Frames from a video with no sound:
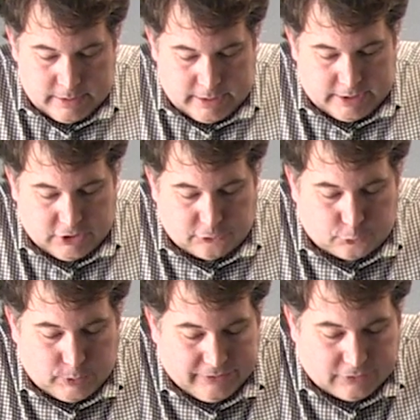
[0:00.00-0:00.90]
And you
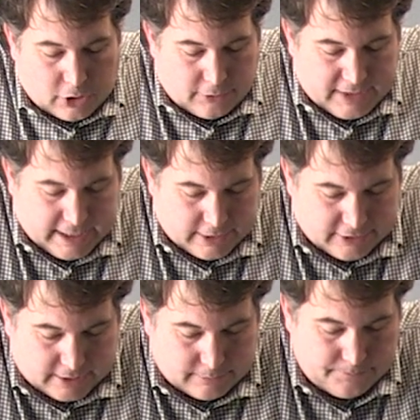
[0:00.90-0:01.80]
squeeze all the
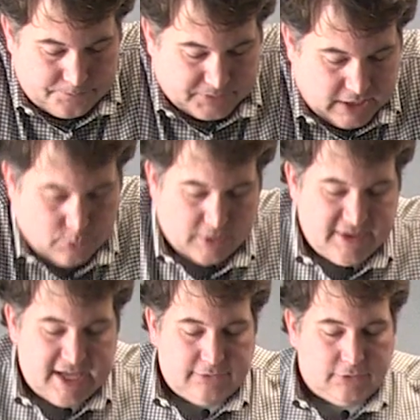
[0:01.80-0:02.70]
air out. And what
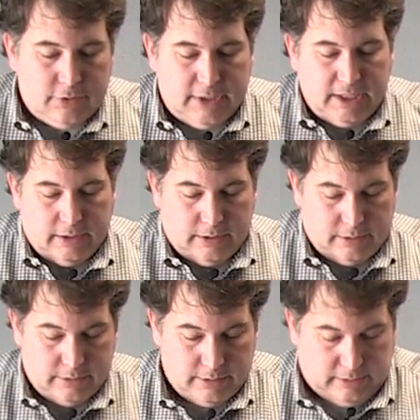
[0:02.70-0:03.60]
that's doing,
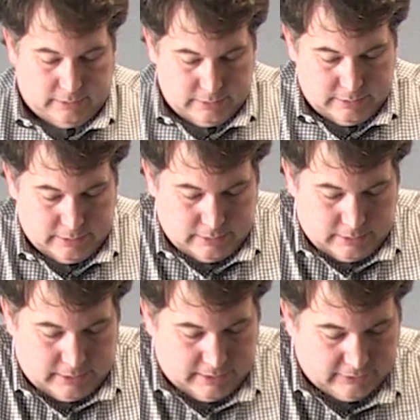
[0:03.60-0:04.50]

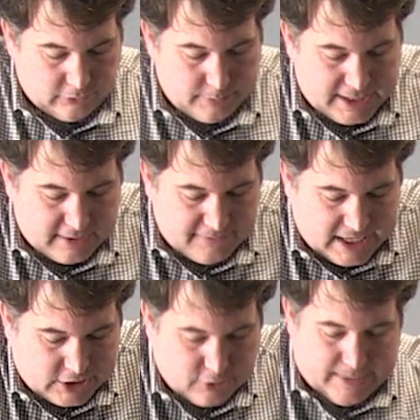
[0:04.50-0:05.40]
it's going to make a
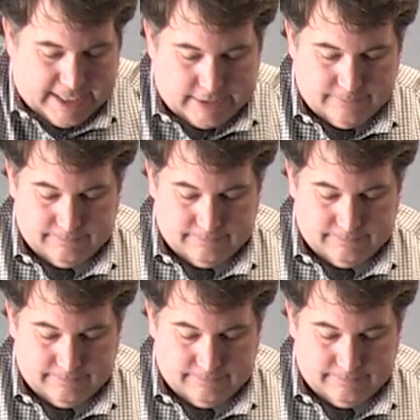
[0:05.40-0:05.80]
vacuum bag.